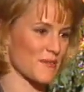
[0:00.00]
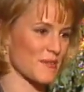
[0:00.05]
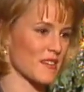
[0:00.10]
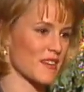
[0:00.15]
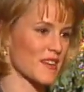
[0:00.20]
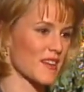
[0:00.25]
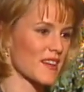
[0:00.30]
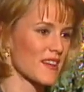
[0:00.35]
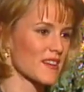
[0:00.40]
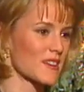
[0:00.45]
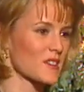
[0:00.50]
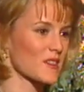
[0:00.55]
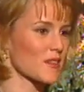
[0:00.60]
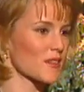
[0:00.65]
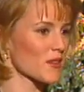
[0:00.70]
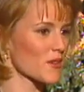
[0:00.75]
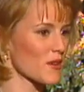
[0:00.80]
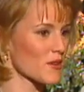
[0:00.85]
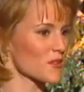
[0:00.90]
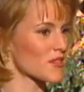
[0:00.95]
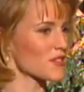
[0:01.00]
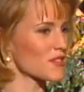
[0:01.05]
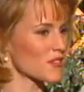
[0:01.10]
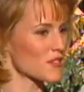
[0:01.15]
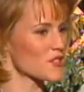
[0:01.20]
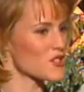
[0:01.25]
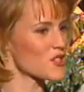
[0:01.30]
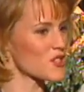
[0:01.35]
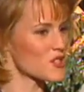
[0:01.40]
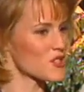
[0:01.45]
But sterling roses are
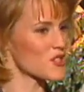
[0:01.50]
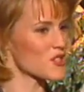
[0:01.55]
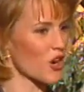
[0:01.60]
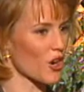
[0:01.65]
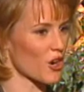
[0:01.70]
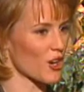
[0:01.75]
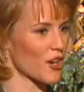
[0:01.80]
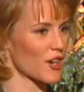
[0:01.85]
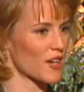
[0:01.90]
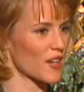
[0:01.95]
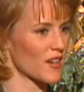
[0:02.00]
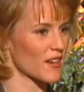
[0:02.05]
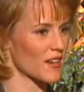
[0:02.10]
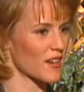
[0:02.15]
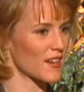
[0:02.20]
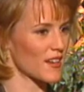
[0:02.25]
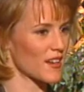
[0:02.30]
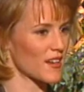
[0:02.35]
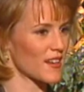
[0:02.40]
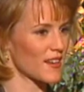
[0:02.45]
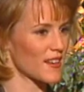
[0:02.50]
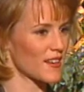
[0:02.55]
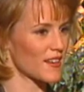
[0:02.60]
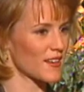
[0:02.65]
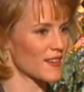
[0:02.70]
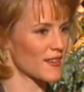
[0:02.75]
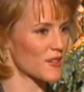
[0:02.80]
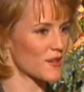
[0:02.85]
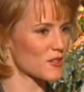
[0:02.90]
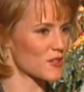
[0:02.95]
dark,
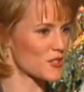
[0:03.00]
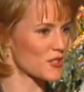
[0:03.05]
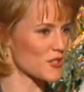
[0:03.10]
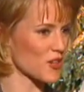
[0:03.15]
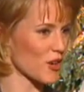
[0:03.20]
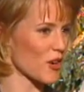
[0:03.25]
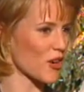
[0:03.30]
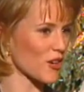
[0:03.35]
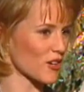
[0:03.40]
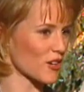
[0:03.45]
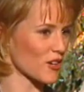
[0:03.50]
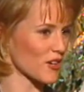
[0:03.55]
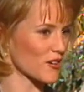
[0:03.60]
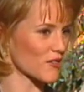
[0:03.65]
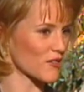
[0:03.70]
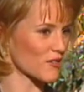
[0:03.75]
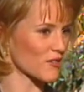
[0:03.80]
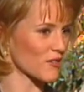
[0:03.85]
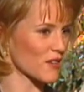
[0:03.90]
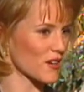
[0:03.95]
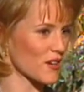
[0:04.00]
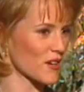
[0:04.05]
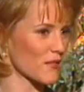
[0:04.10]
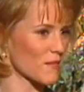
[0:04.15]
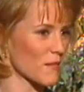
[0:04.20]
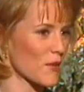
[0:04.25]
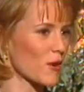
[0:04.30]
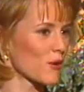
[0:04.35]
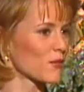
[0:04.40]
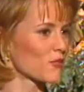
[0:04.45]
you know, dark uh,
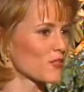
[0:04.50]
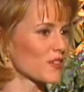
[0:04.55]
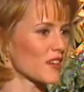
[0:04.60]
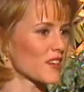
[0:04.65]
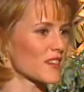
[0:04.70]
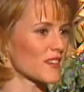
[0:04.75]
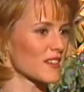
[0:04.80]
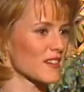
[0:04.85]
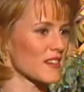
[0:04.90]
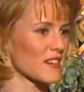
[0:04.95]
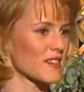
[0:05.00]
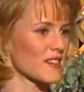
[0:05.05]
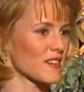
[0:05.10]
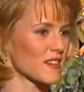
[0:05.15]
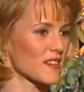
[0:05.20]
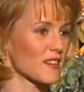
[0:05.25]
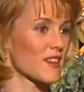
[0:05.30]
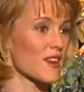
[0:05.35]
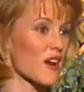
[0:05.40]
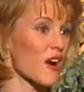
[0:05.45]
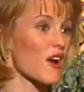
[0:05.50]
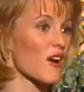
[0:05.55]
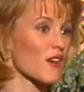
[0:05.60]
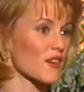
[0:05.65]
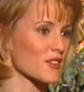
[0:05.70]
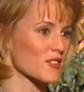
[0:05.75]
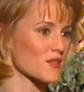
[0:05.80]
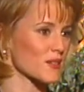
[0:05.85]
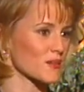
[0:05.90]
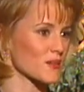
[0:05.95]
mauve color, and they are
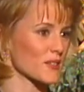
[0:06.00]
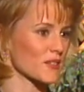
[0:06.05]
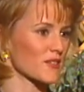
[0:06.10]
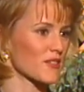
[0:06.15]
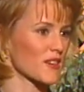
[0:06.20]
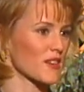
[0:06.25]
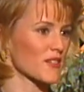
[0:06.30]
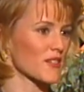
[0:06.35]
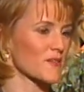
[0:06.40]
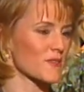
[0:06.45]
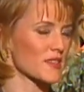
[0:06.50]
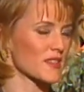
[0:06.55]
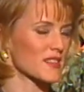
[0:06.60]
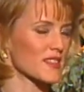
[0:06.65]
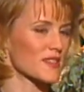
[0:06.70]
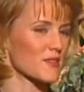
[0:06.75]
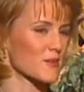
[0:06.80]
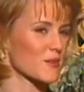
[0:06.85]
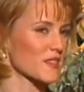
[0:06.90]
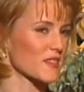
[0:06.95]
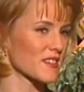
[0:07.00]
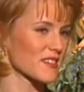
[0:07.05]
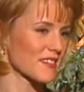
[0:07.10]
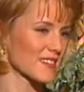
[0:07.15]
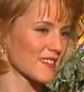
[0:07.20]
extremely fragrant. But these were